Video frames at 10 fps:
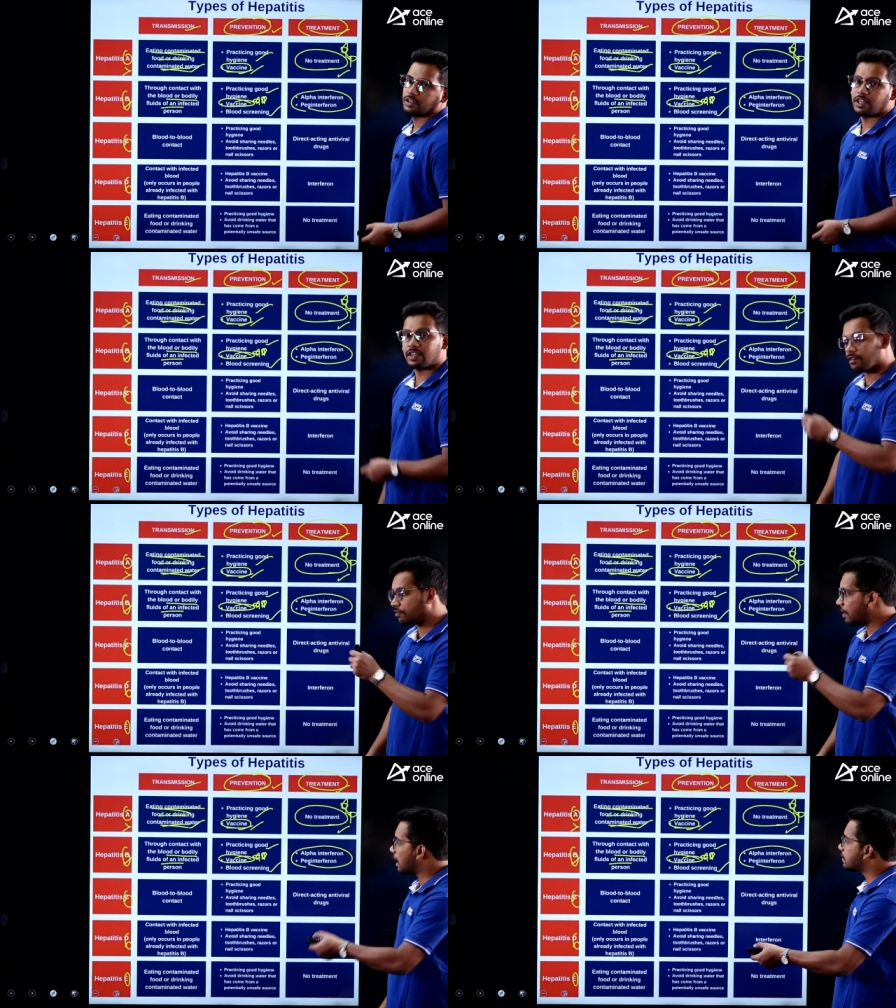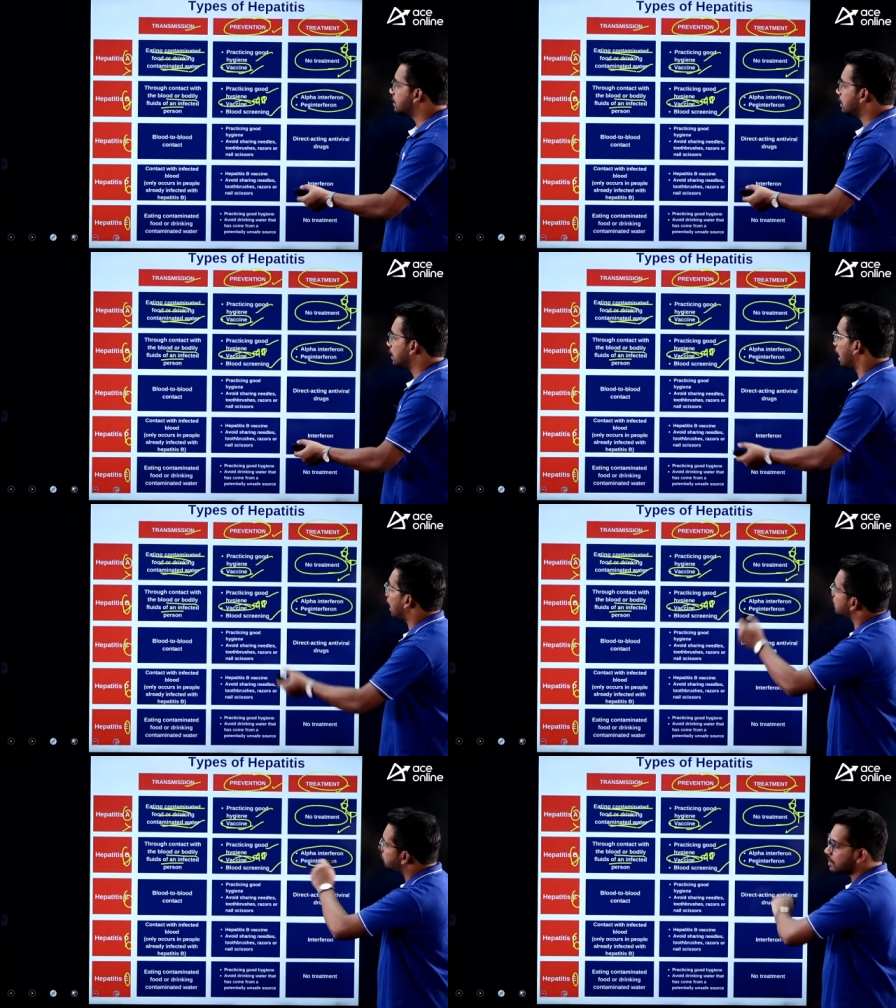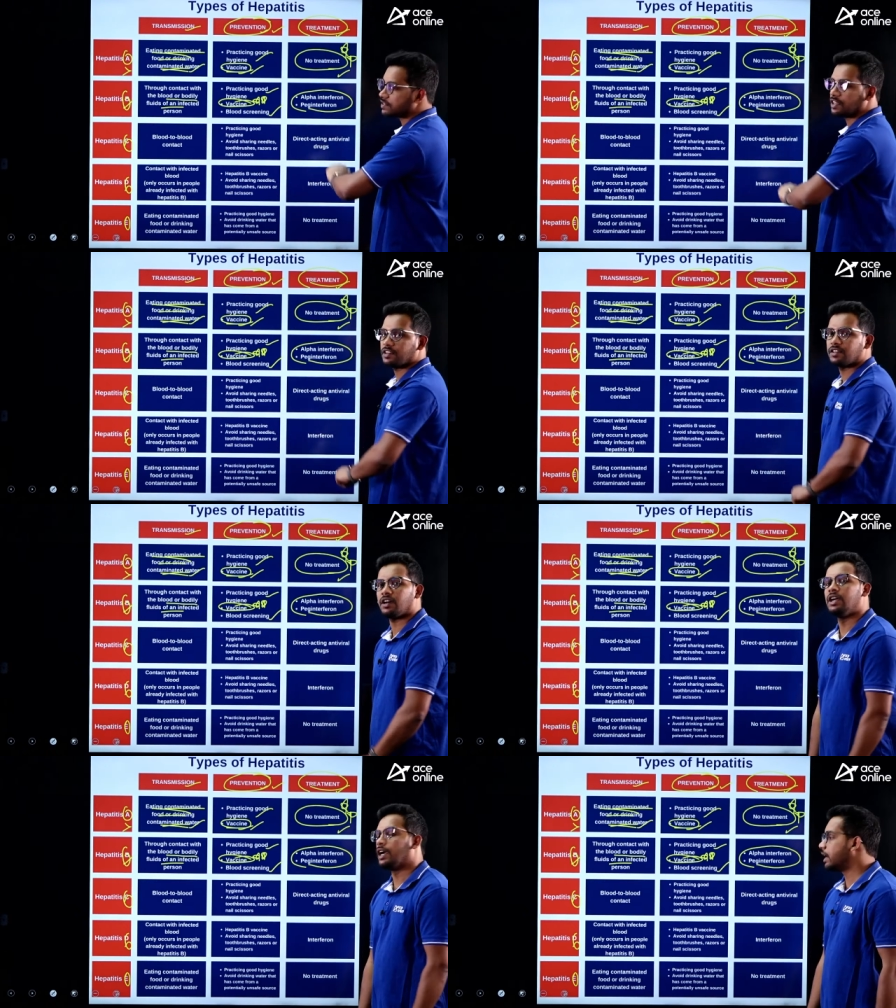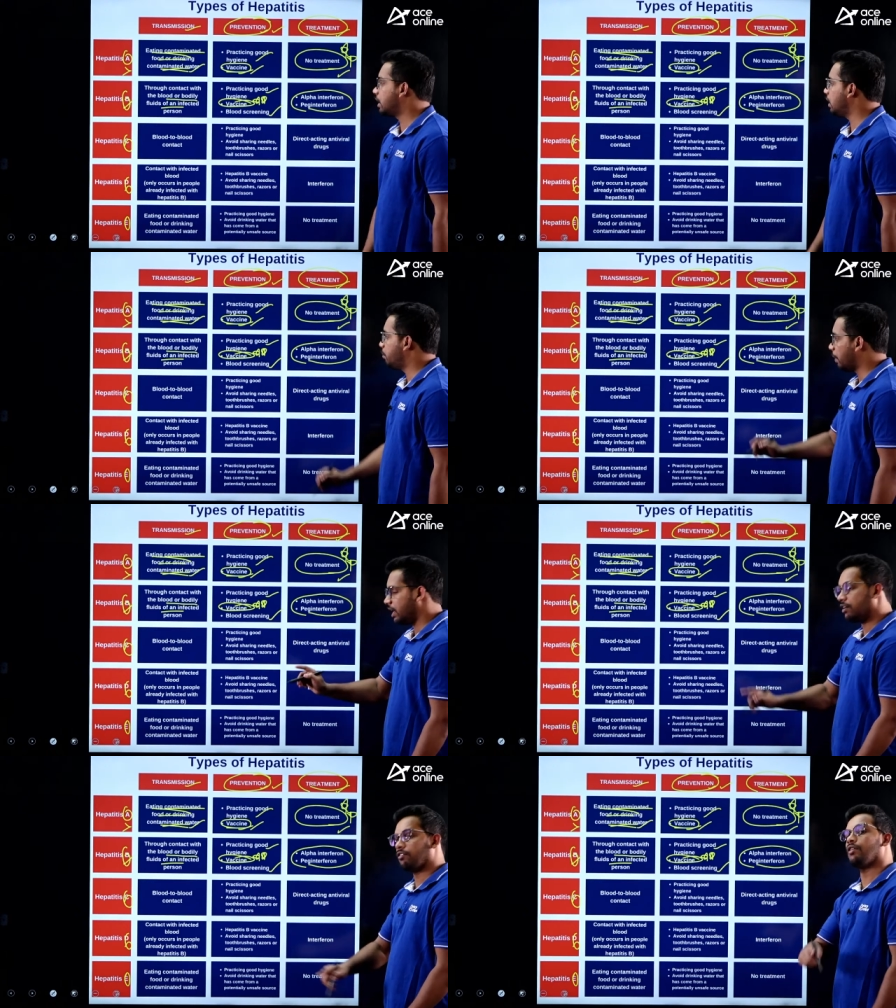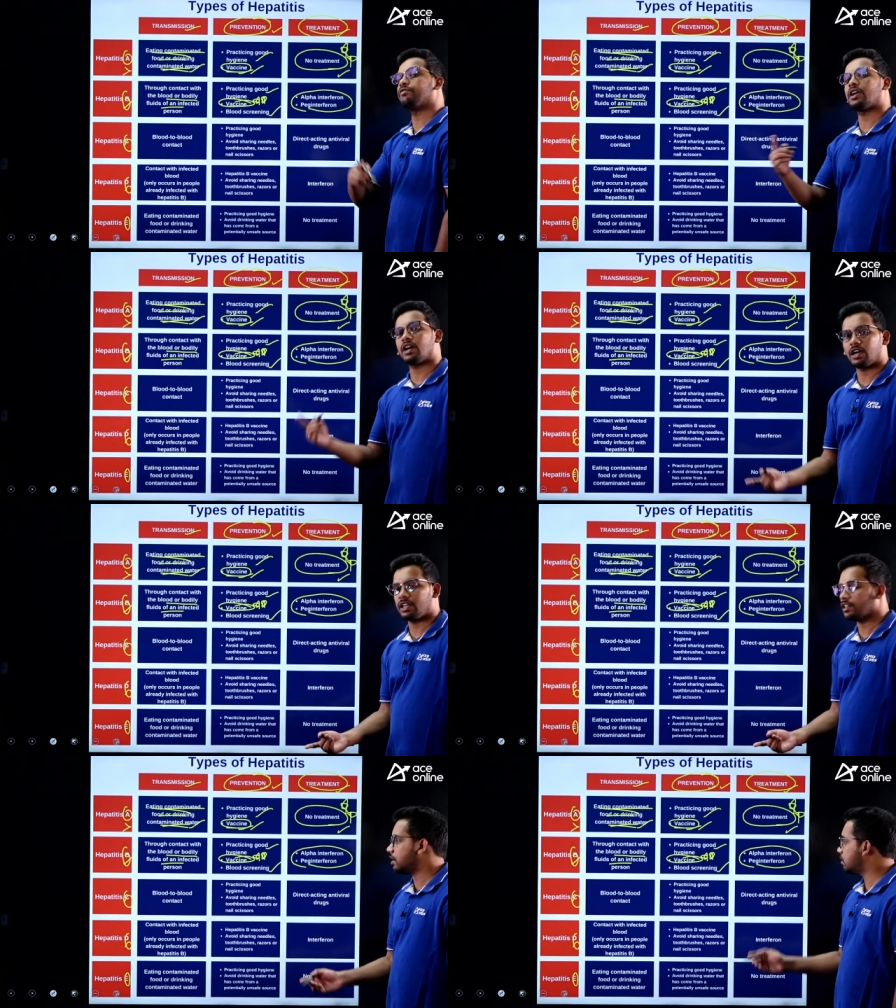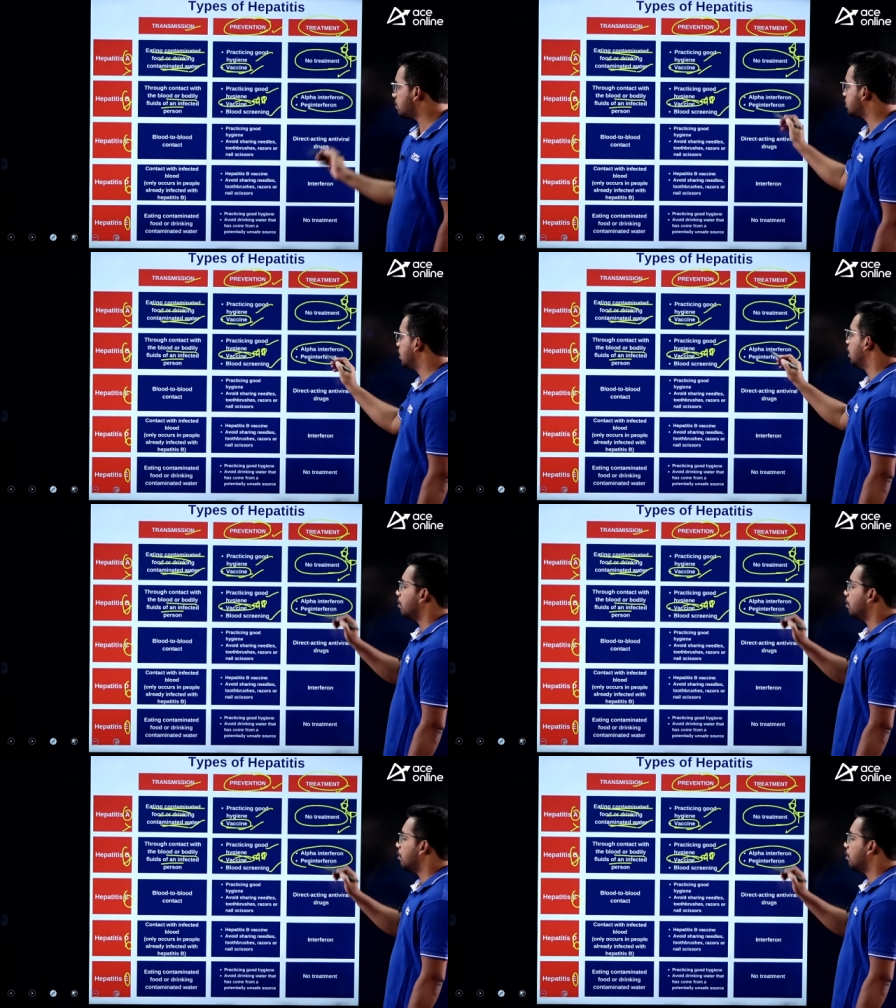There is a vaccine as well as there is a treatment even after occurring the disease